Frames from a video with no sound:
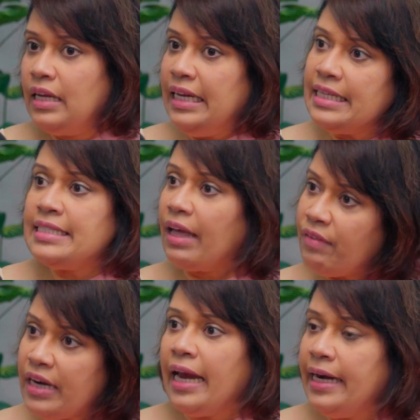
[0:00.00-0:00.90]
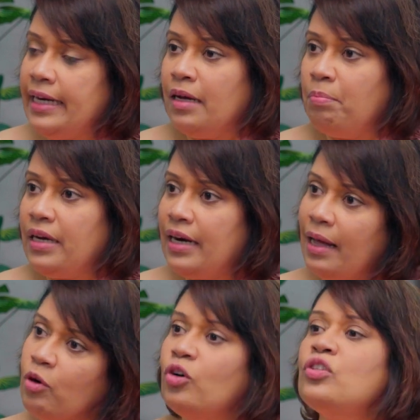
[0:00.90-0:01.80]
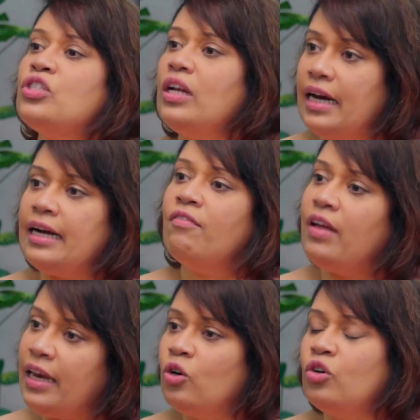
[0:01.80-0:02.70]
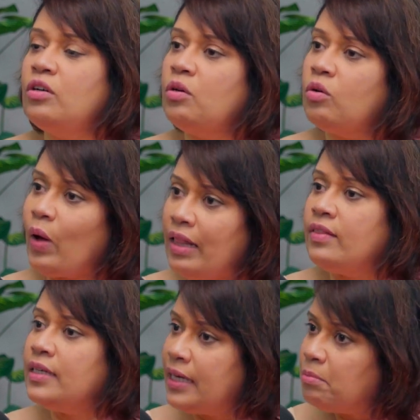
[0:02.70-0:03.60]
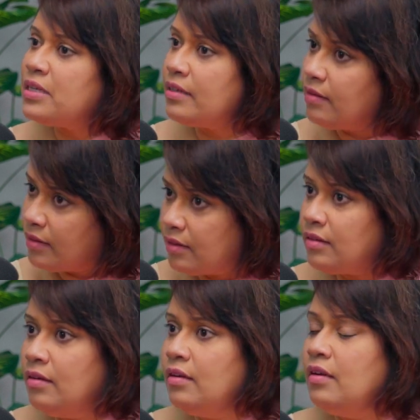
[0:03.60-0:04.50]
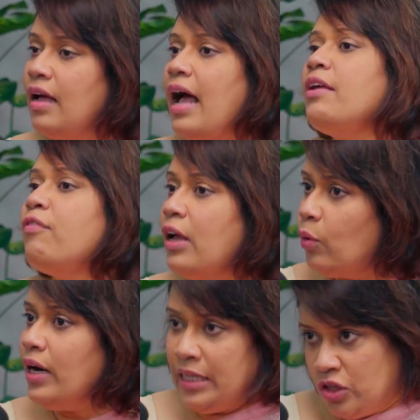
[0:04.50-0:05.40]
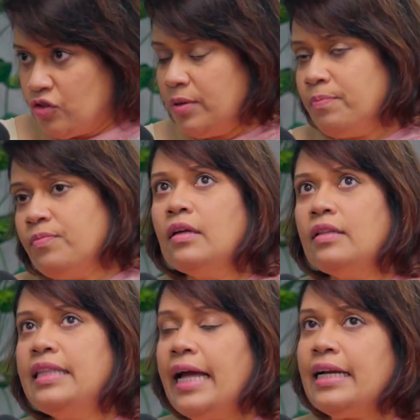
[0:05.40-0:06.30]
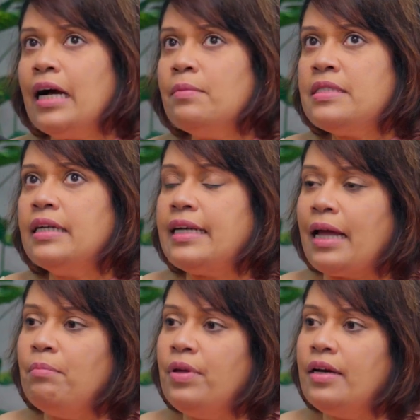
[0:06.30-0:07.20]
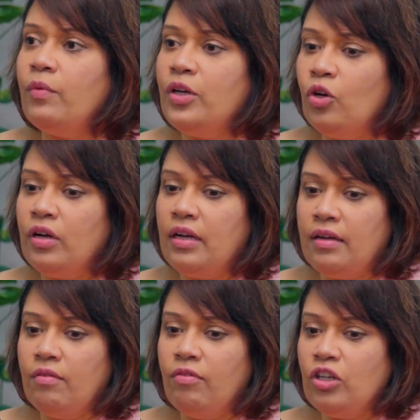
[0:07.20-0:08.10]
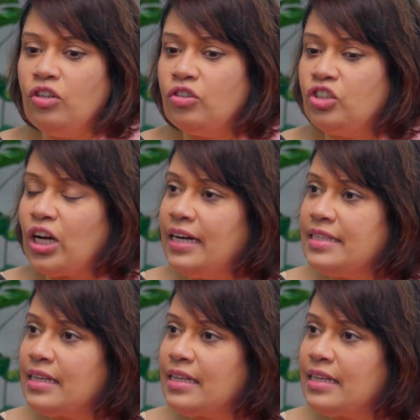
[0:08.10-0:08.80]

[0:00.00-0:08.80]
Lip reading: in a 7, 8 year period, I'm going to still get a very good 12, 13% return if I look at history. Then comes the time period when your child